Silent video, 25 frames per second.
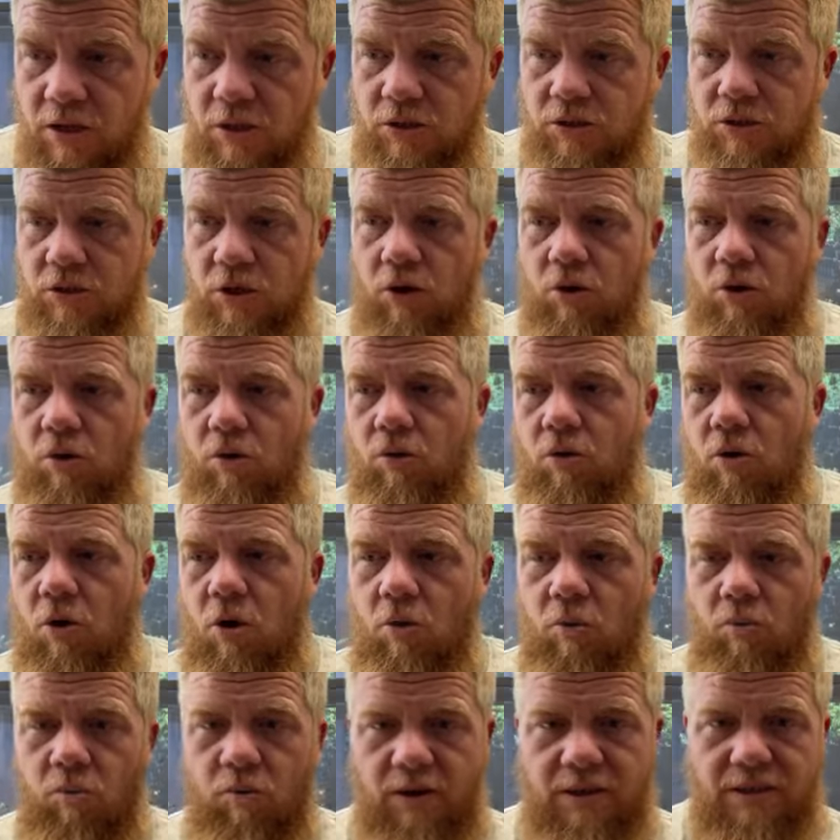so
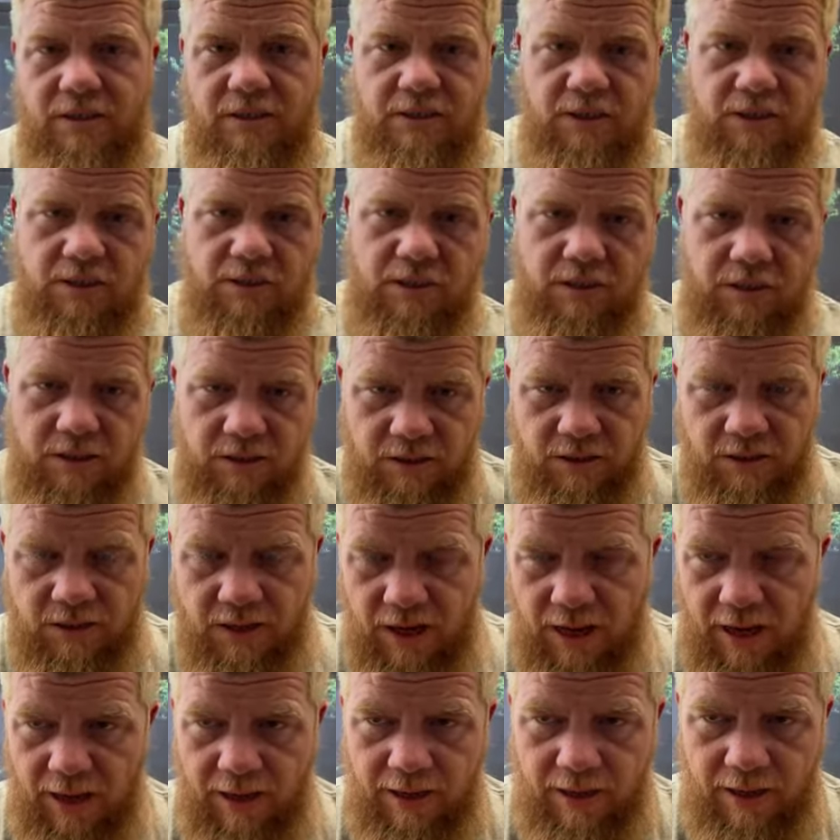what is it that, that
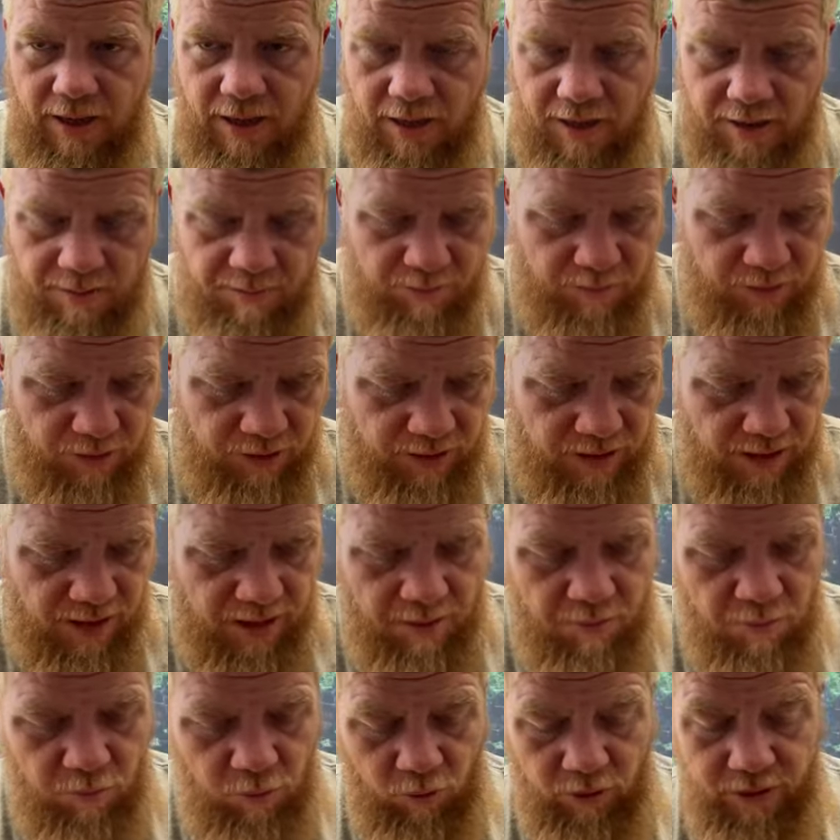I am that I
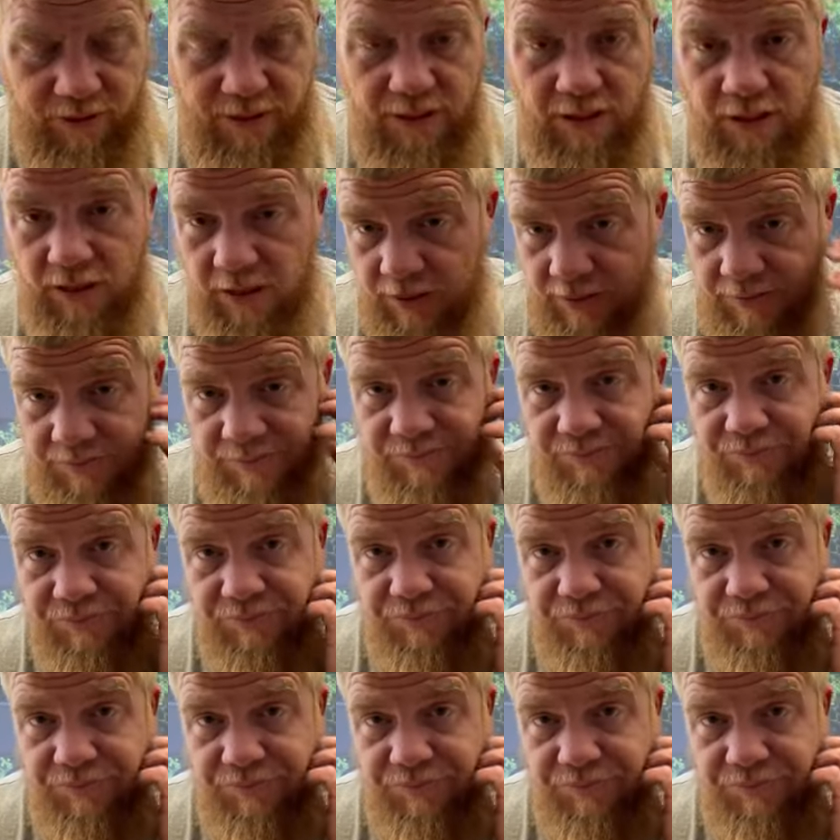am working on?